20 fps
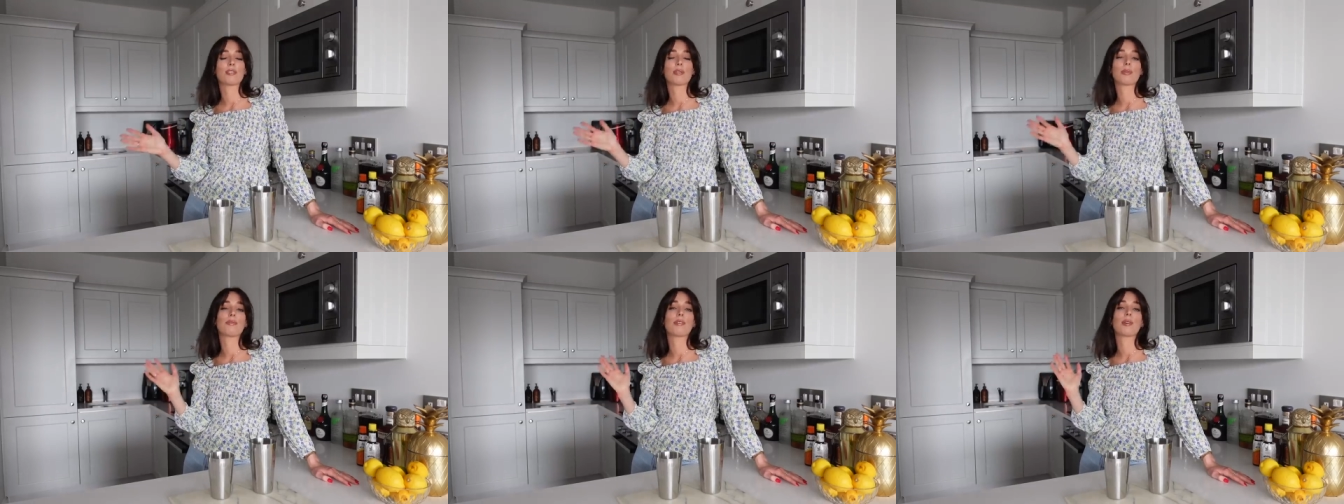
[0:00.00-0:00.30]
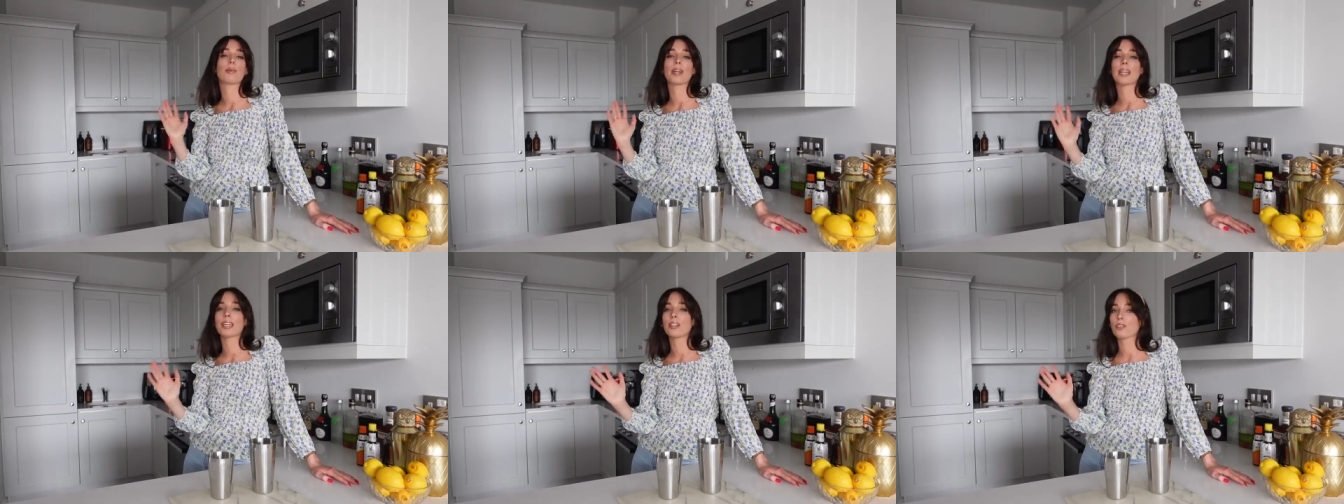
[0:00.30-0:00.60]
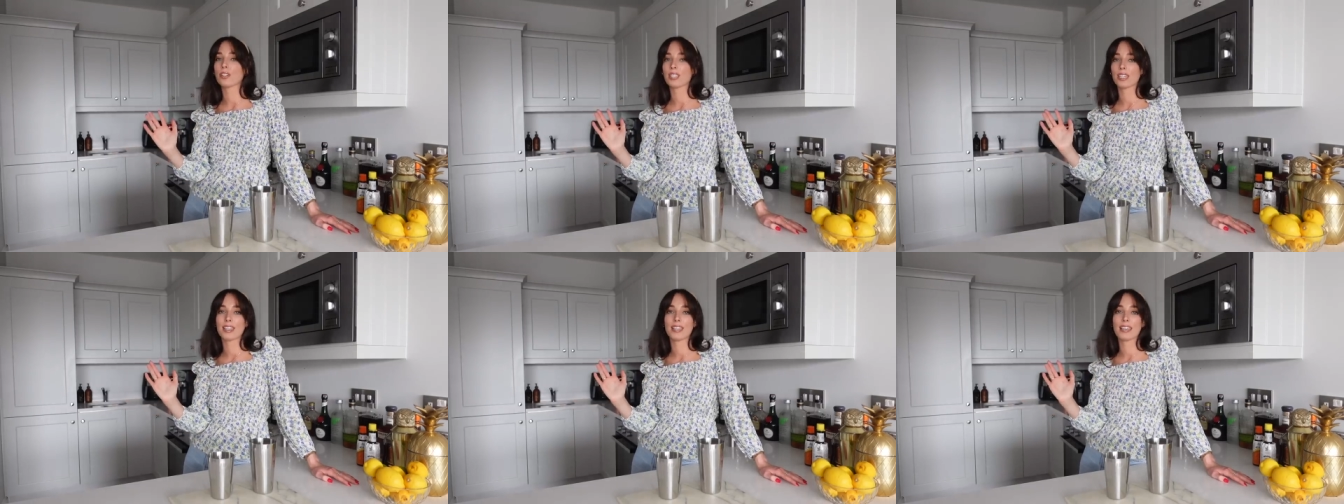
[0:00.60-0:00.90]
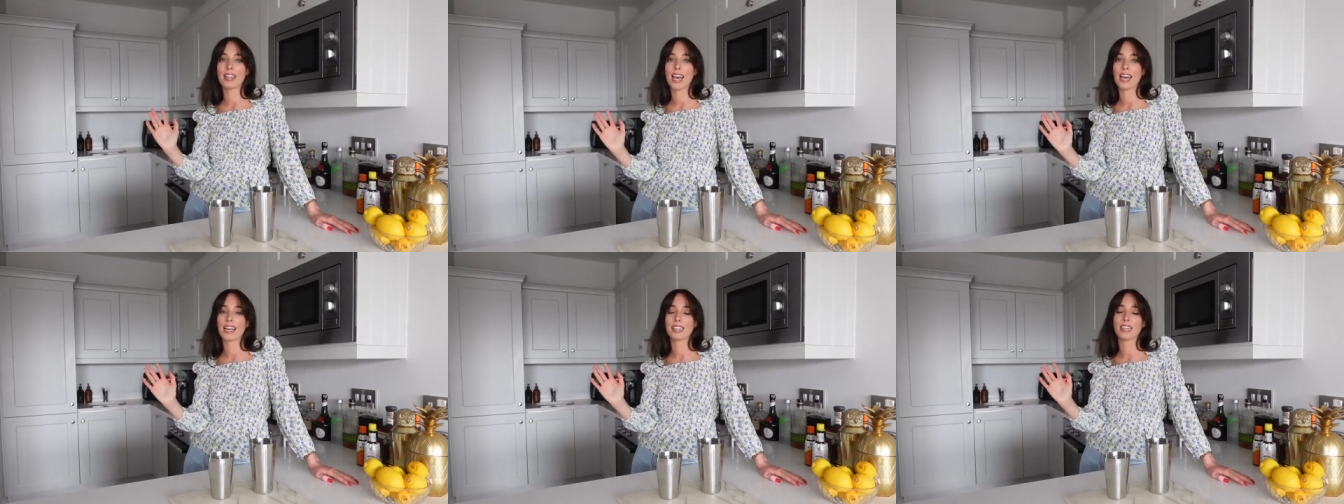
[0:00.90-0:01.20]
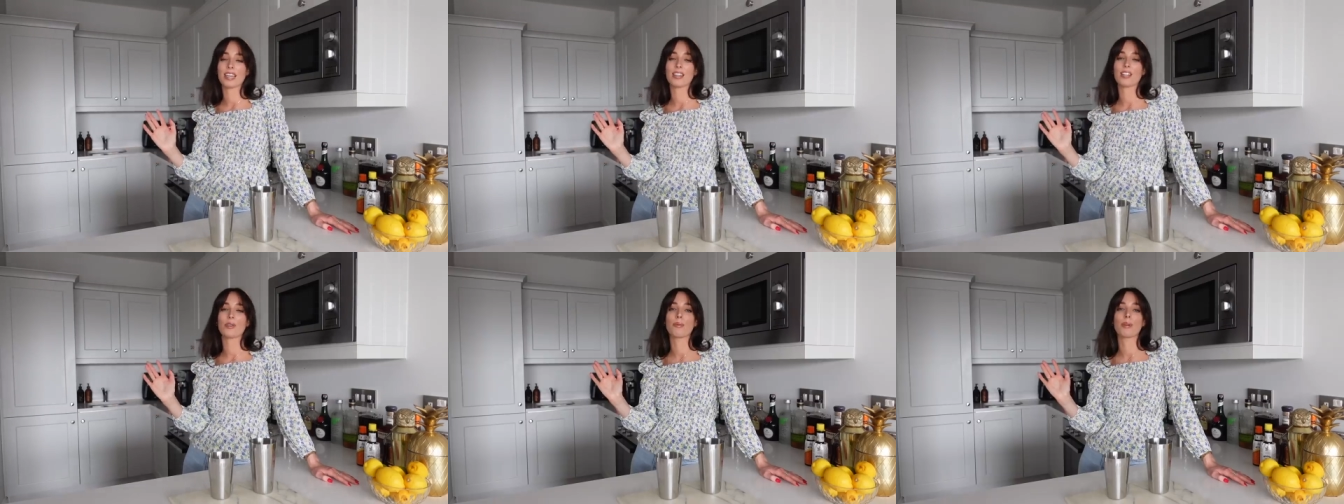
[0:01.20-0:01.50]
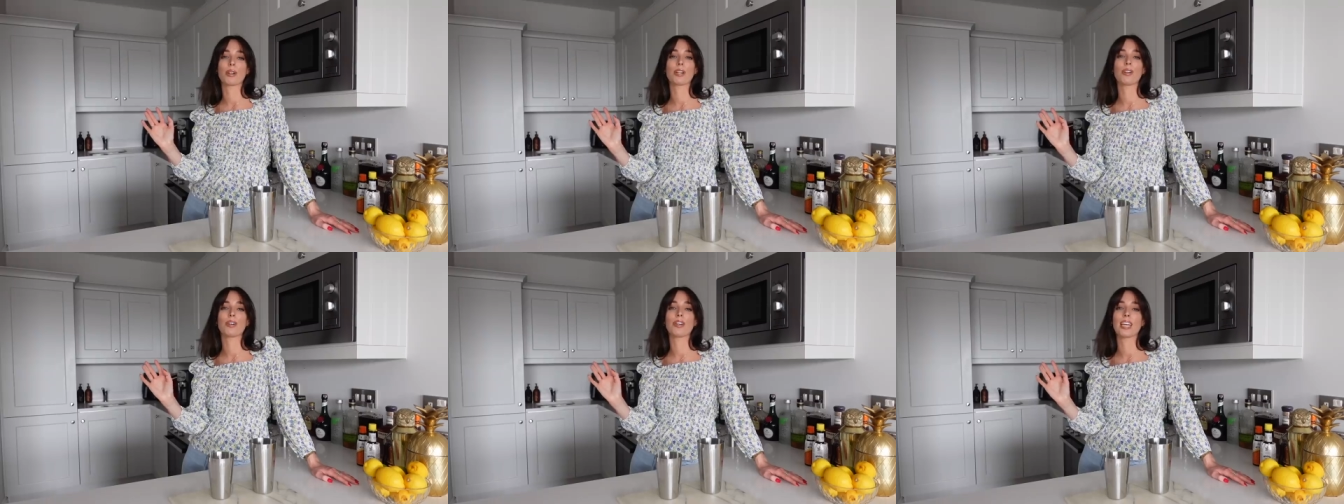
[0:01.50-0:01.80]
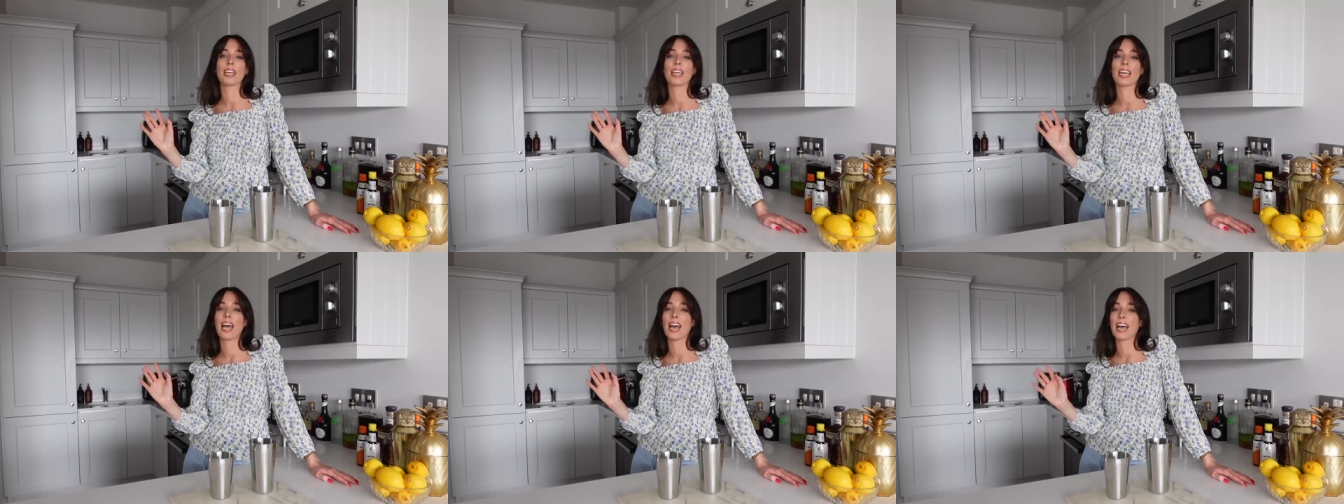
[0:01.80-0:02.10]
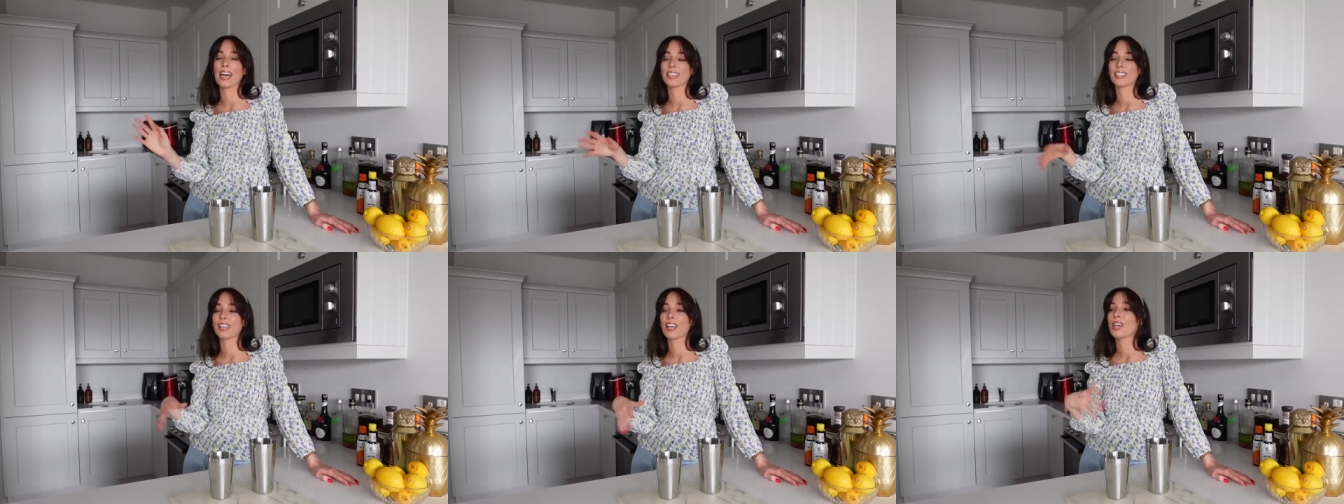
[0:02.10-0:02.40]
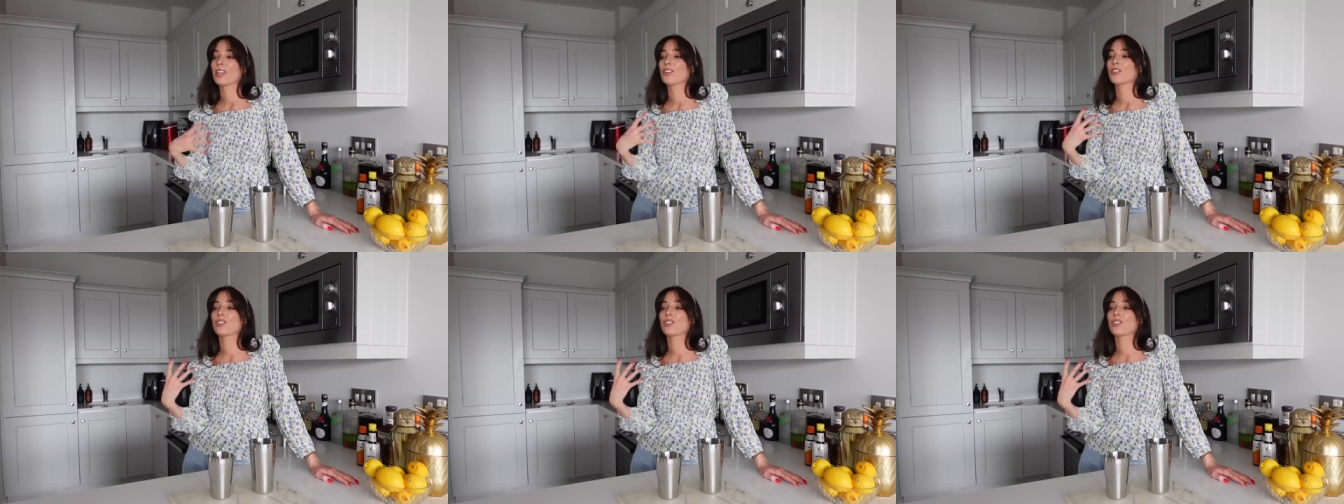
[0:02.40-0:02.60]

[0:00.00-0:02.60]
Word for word: So if you are interested in that and you are looking at